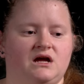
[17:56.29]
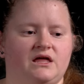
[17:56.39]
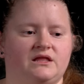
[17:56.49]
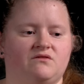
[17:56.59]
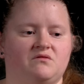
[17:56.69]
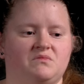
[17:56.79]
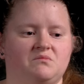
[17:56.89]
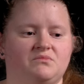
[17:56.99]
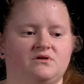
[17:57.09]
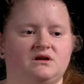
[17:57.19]
and then I
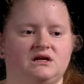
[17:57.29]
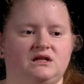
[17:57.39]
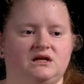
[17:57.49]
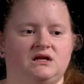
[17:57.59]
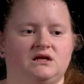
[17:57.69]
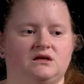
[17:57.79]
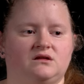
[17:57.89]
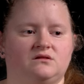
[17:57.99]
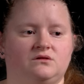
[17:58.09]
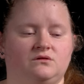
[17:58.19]
remember
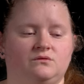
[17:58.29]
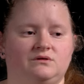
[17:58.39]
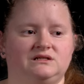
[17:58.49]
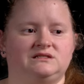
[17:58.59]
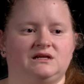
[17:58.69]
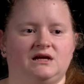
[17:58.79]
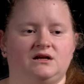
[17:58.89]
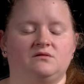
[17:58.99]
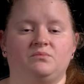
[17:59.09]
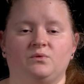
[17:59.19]
hitting the
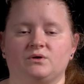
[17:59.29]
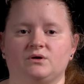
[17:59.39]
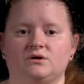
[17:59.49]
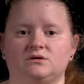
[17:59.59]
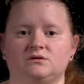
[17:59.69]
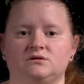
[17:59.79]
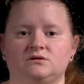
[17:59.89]
Louisiana border.